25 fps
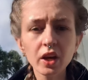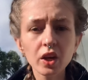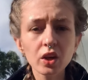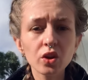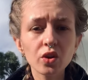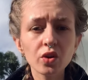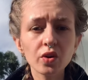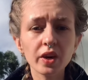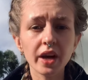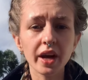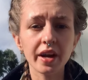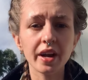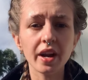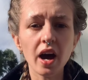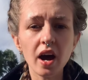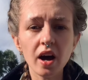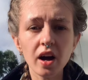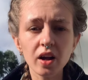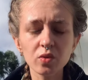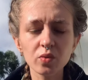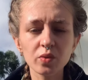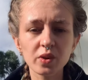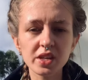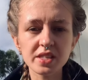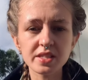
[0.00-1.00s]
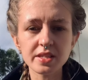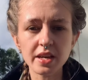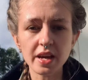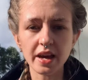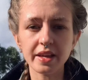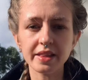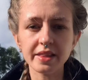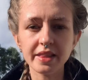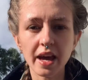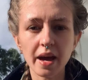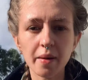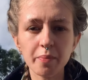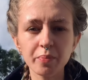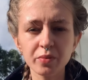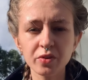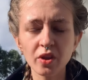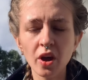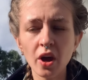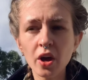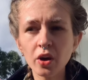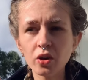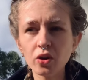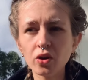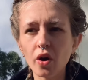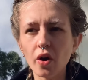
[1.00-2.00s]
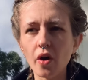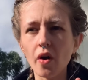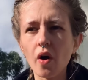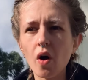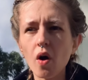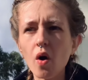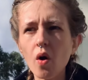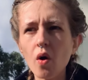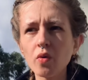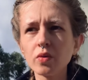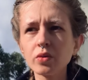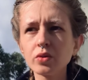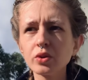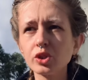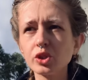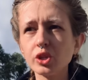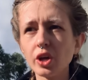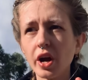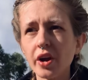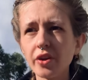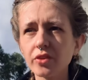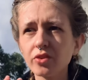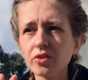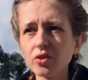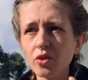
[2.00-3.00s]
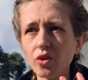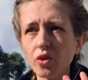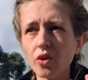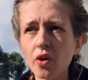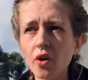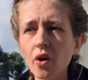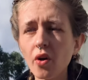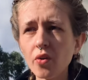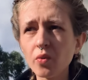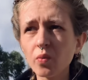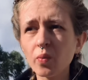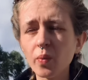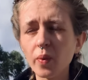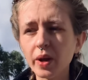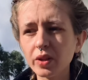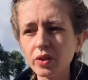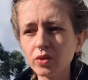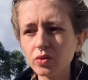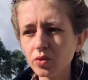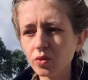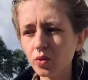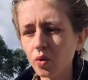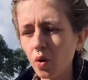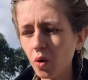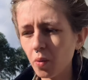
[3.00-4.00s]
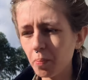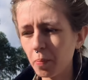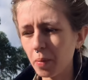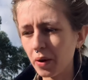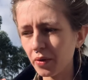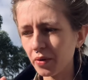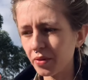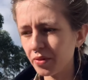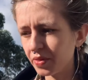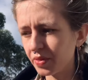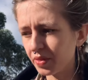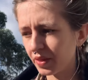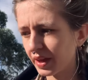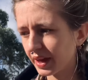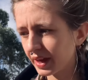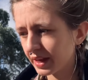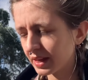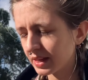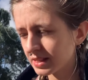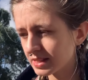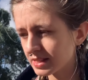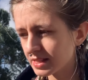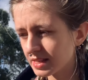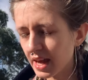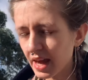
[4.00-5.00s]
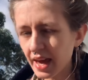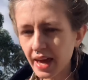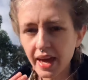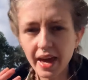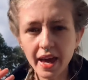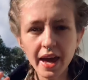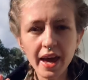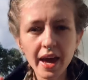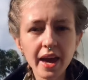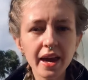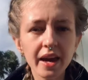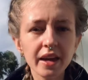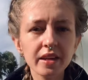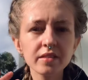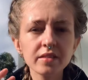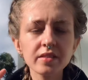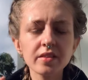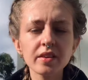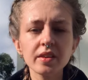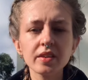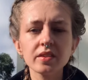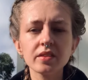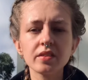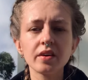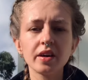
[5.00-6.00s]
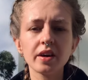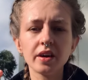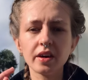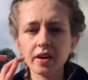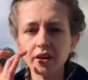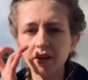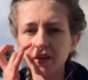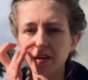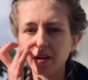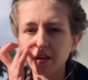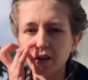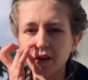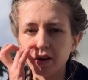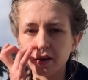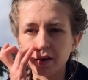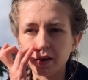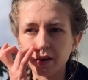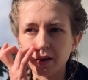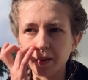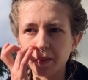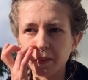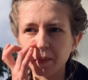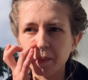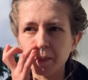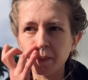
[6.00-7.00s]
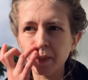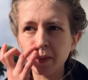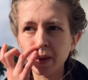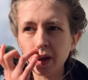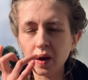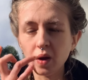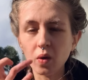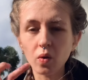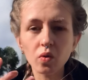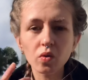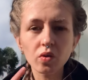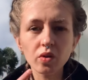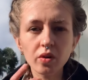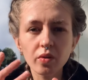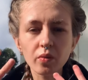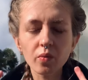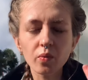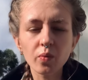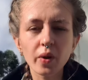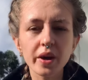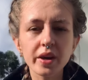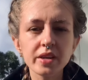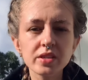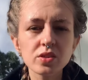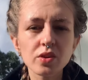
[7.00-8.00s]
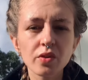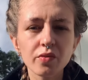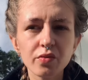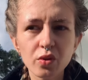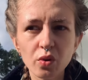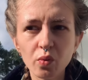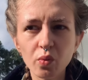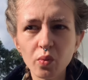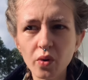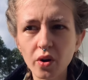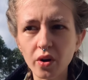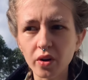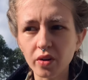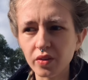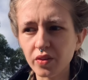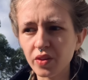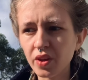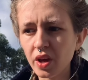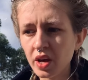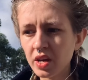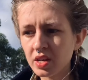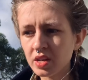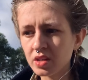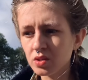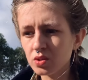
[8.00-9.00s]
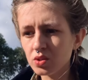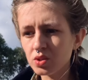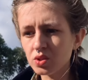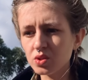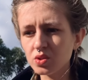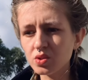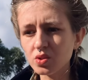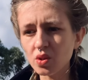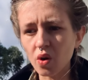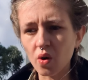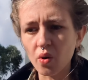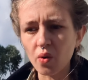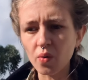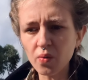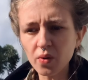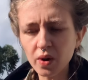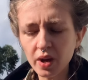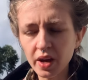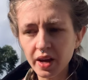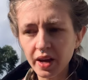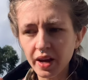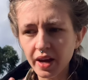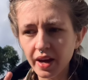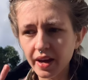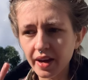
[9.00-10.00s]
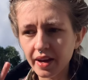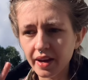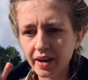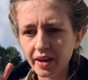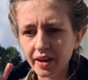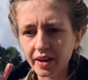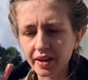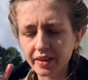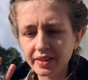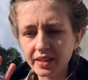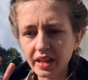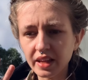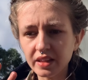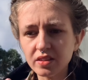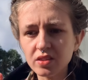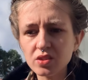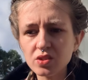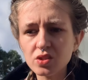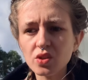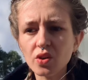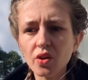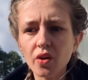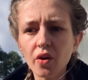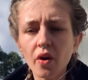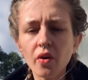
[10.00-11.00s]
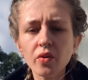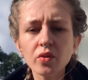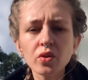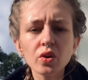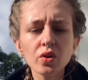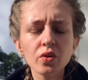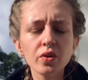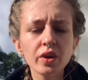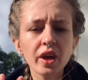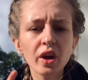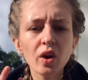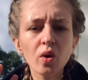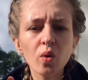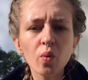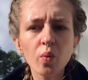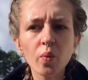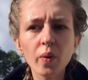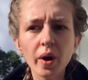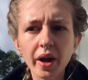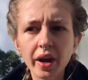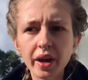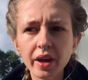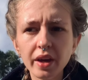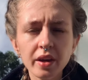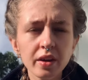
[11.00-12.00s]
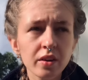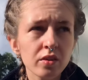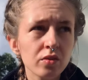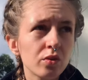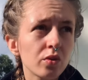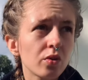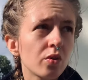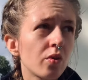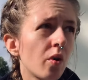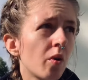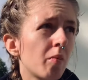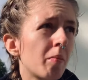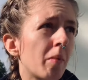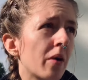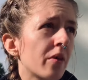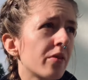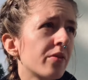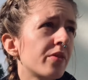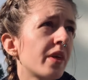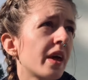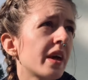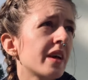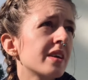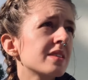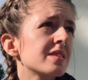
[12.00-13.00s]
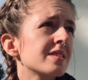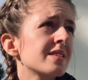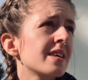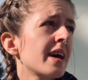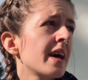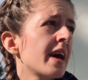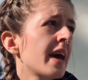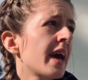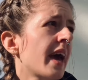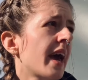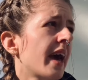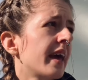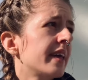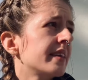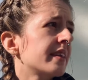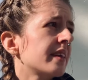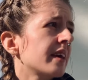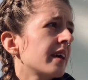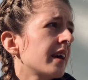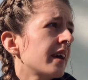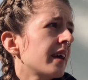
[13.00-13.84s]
you can always adapt your own chart, your own way to go about things and the um, ways of the world. So uh, that is your own unique way to go about things and